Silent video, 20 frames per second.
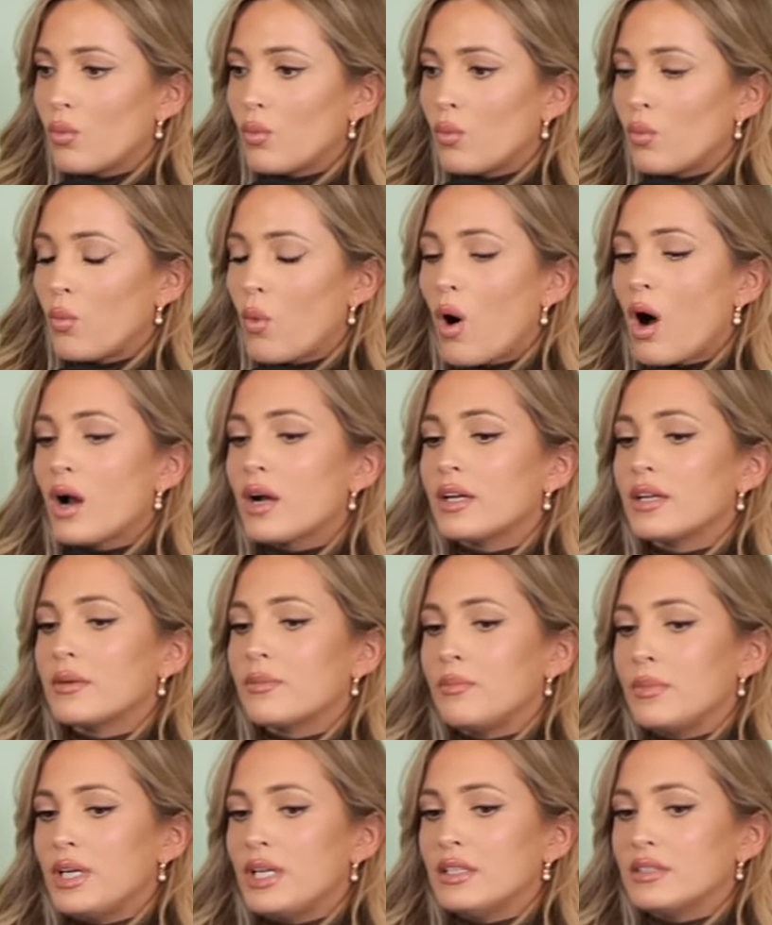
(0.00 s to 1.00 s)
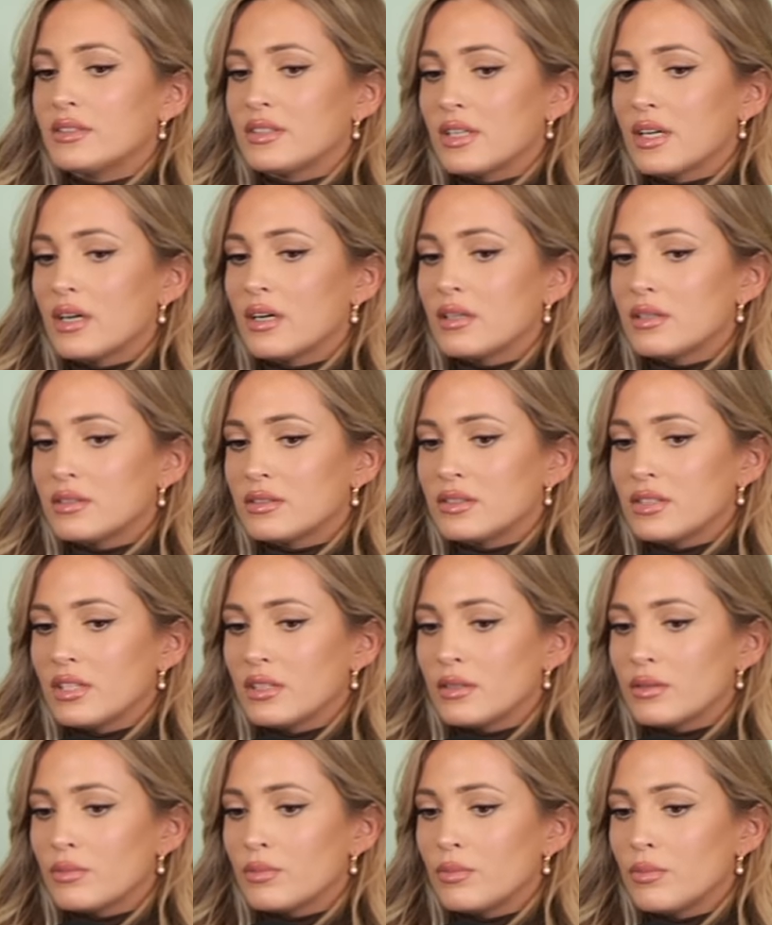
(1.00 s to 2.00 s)
wanted me to
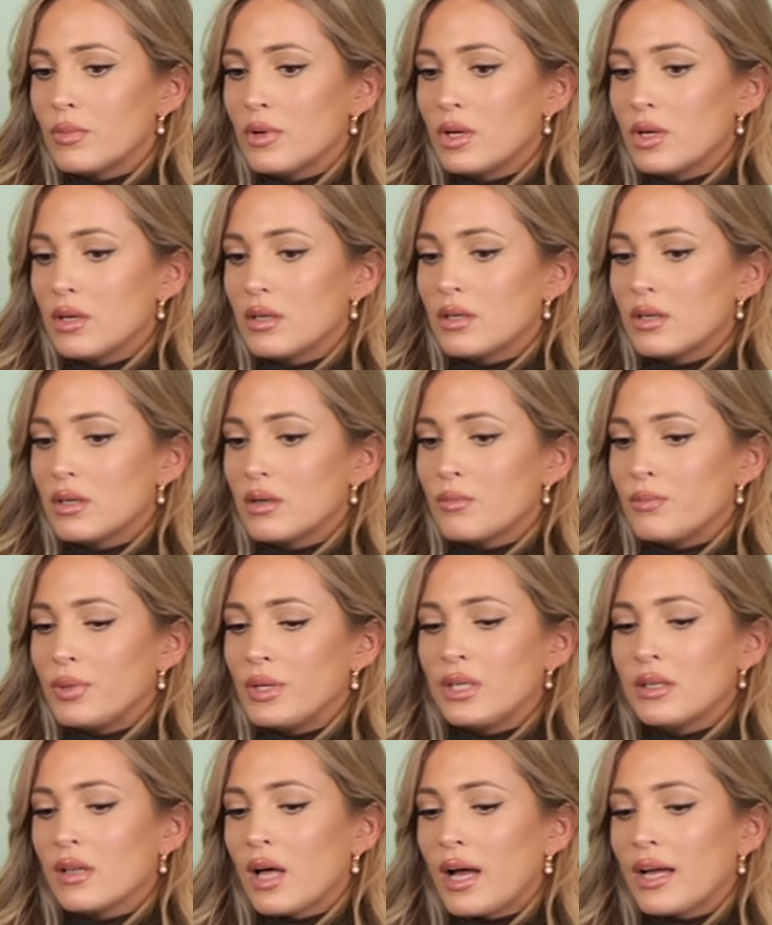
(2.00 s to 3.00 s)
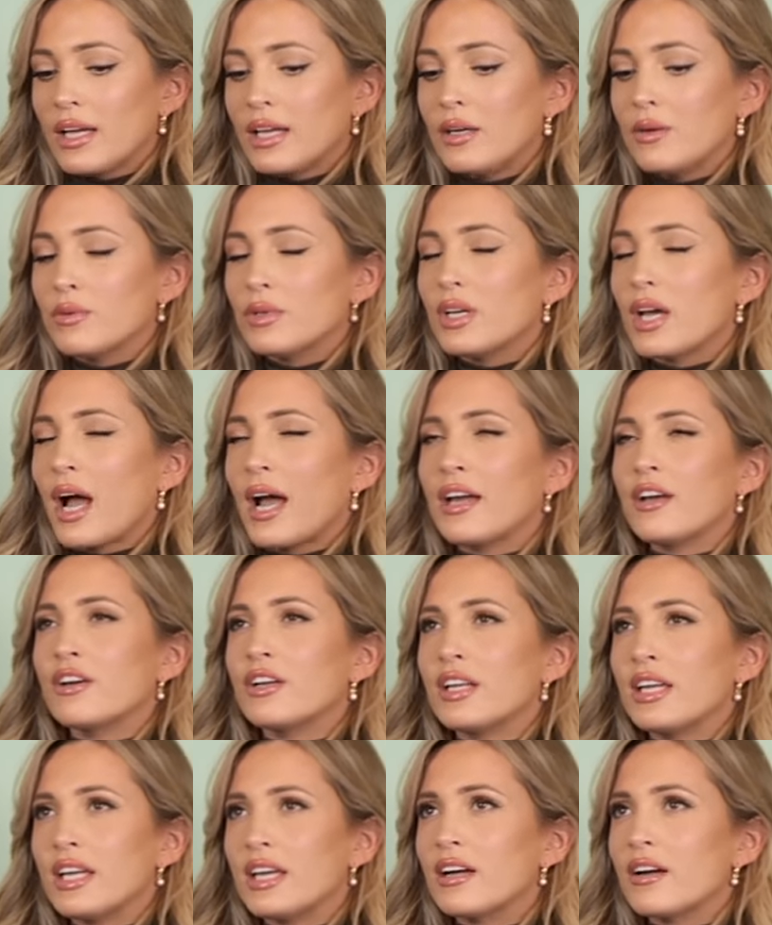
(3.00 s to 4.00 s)
to be like he. I
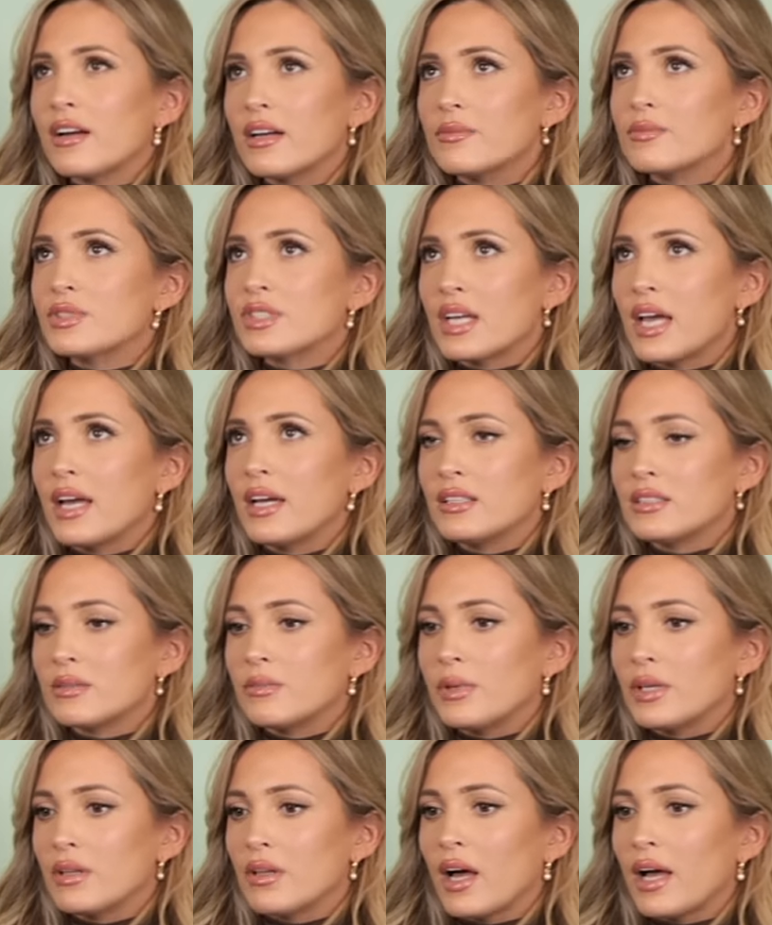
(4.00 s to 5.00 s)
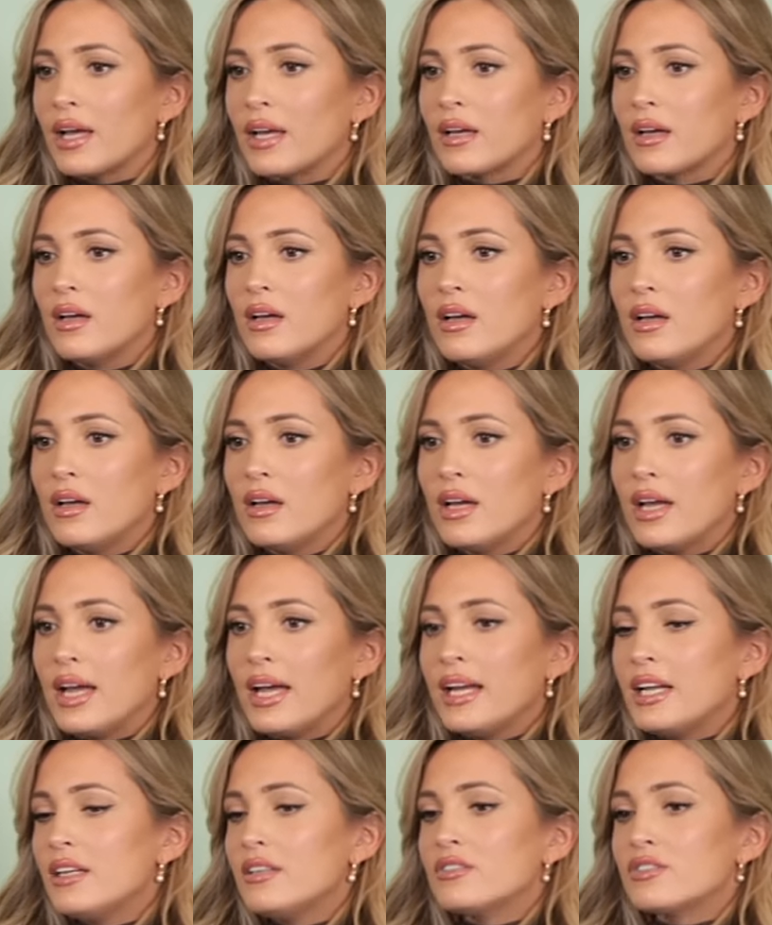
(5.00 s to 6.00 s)
could hear him saying to me like,
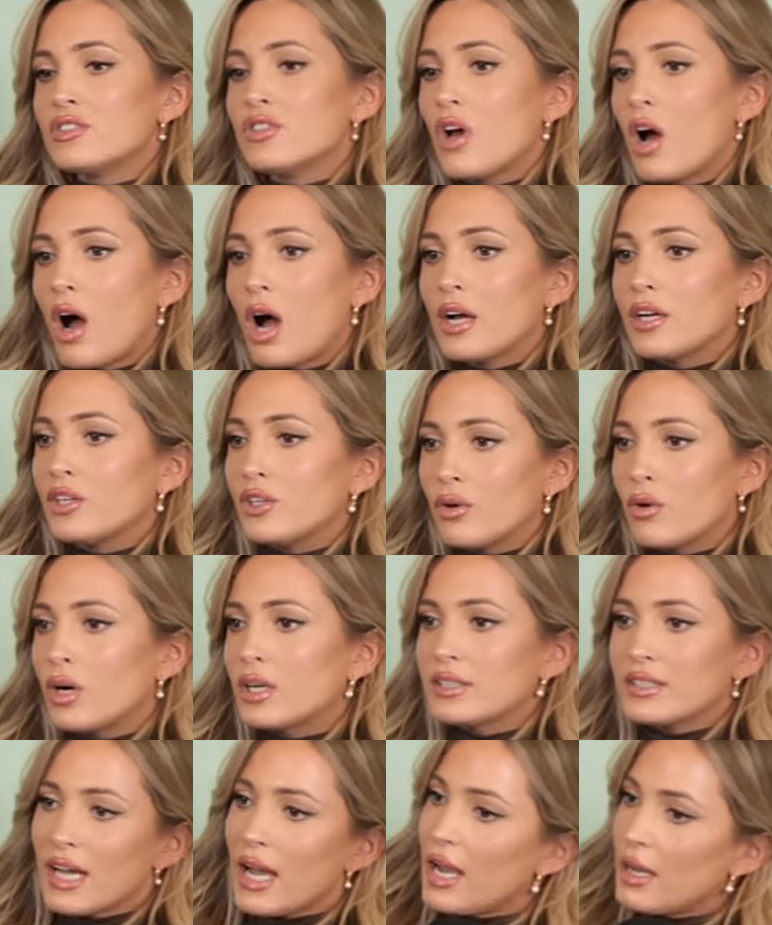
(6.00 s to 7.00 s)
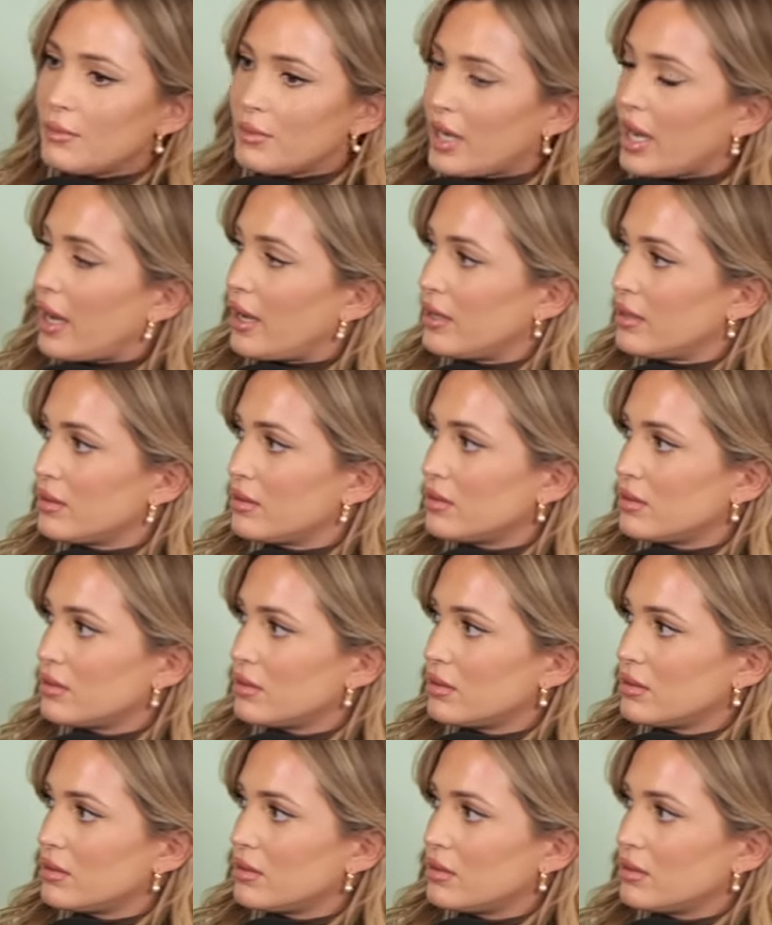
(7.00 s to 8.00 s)
"It is not your time yet."
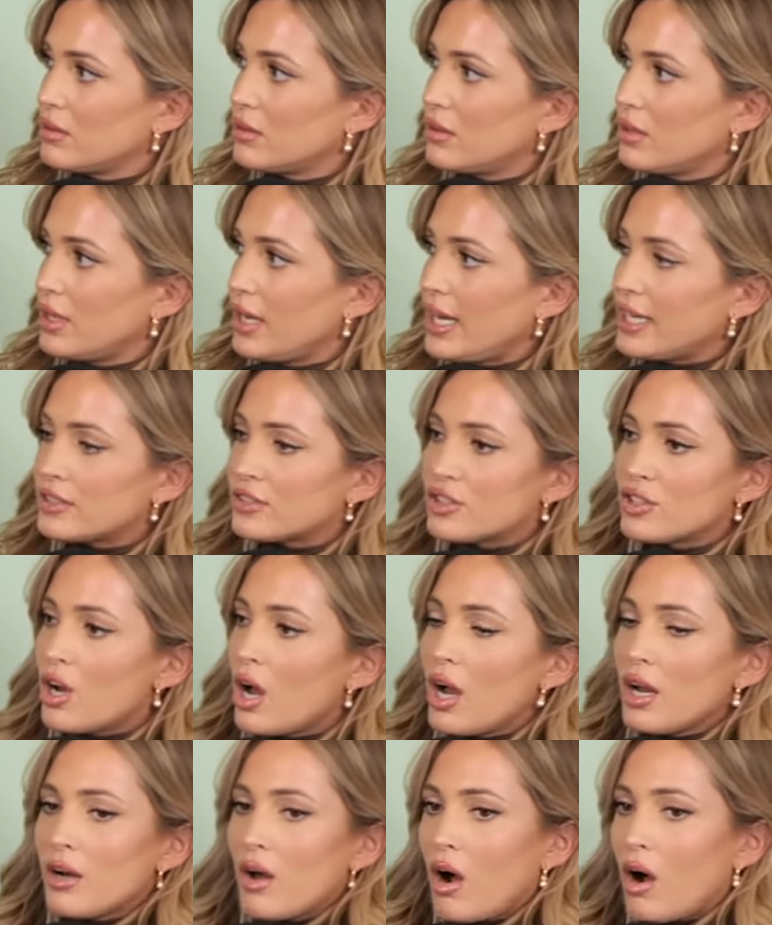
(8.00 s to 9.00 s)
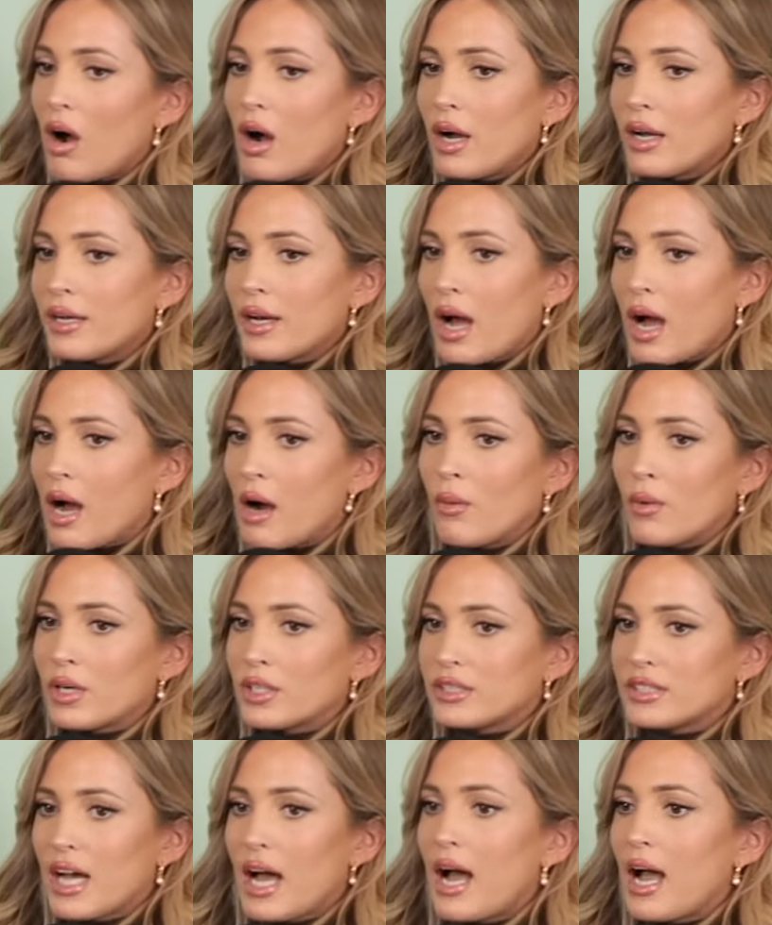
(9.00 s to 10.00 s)
Mm-hmm it's not on
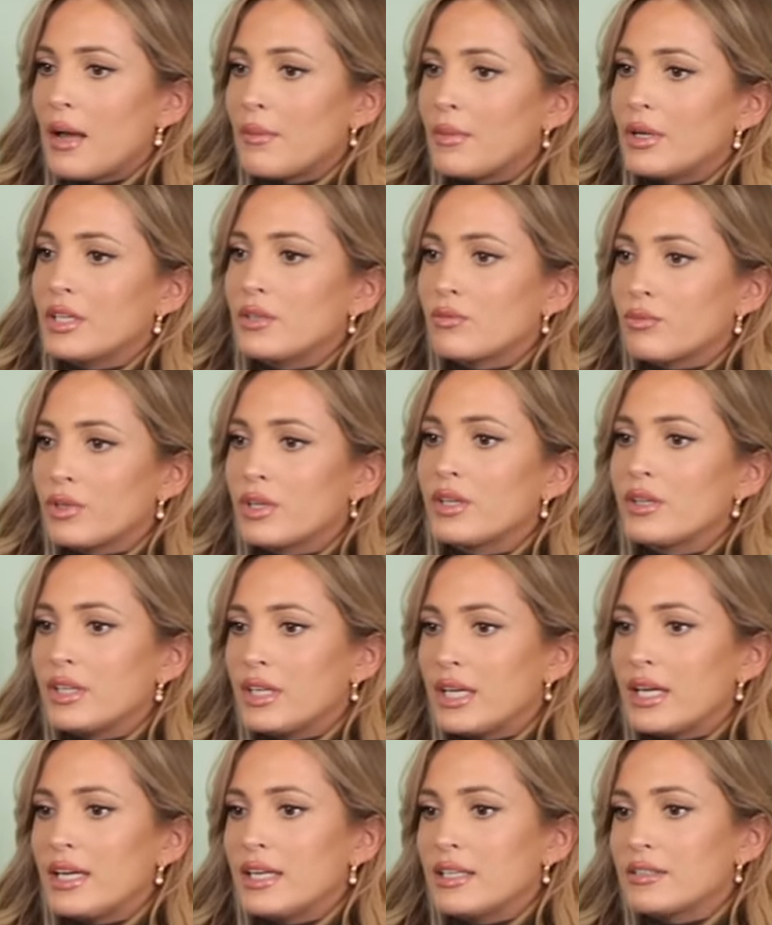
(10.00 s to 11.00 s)
our time. It really